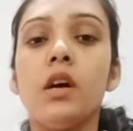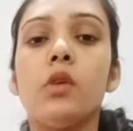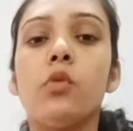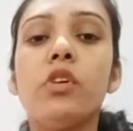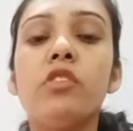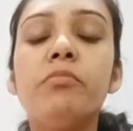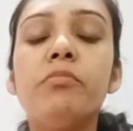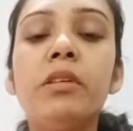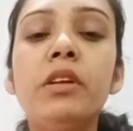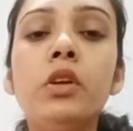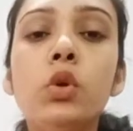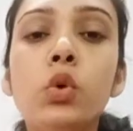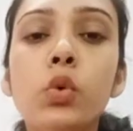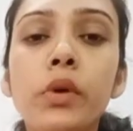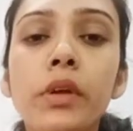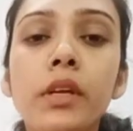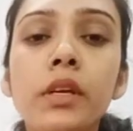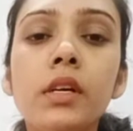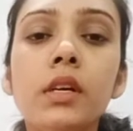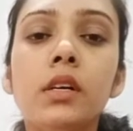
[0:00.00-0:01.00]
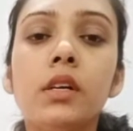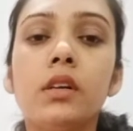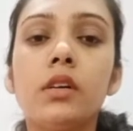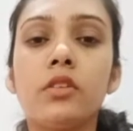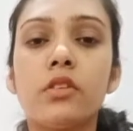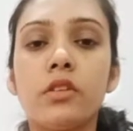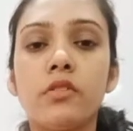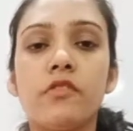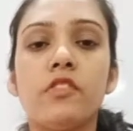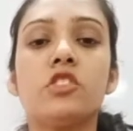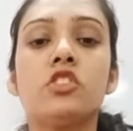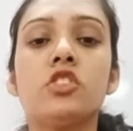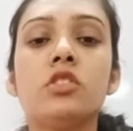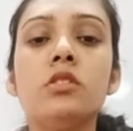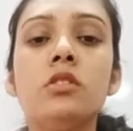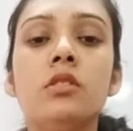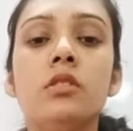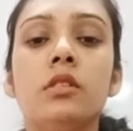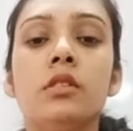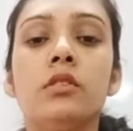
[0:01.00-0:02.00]
We've been doing
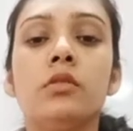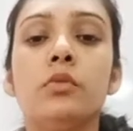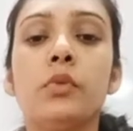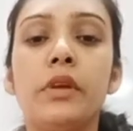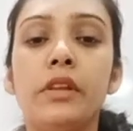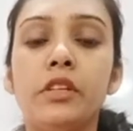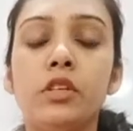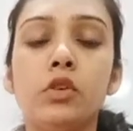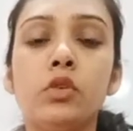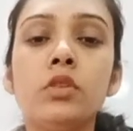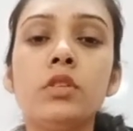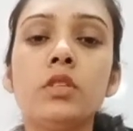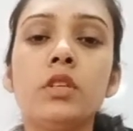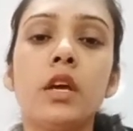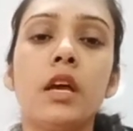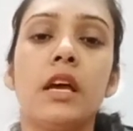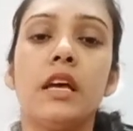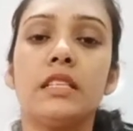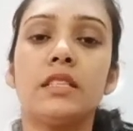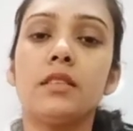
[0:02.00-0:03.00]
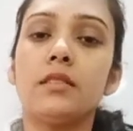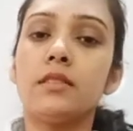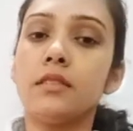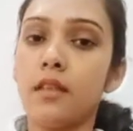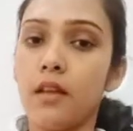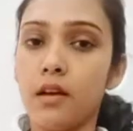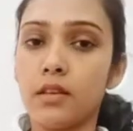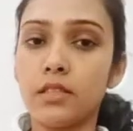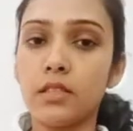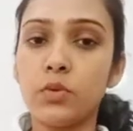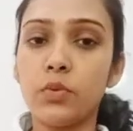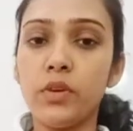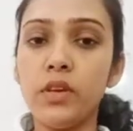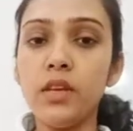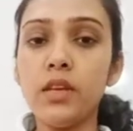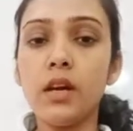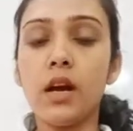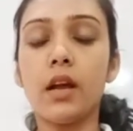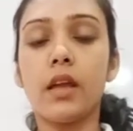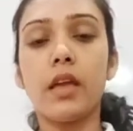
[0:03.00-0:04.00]
revision videos since last
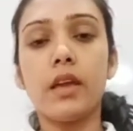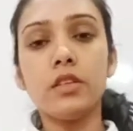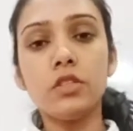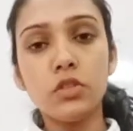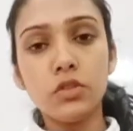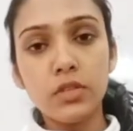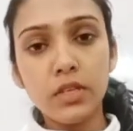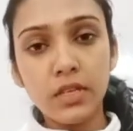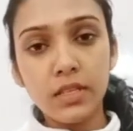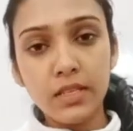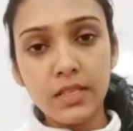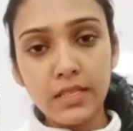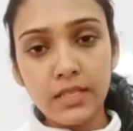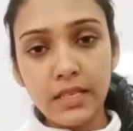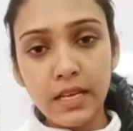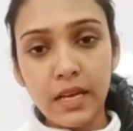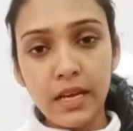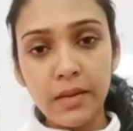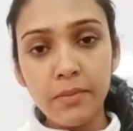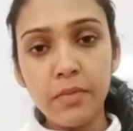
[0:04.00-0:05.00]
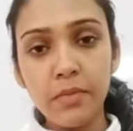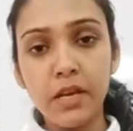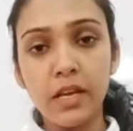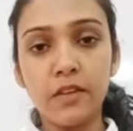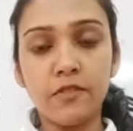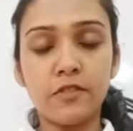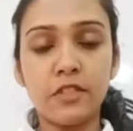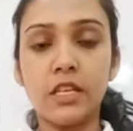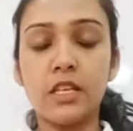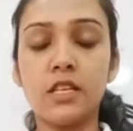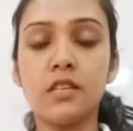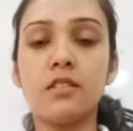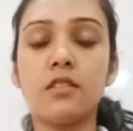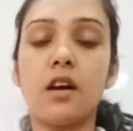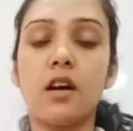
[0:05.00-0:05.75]
week. Again, today, this time, I have taken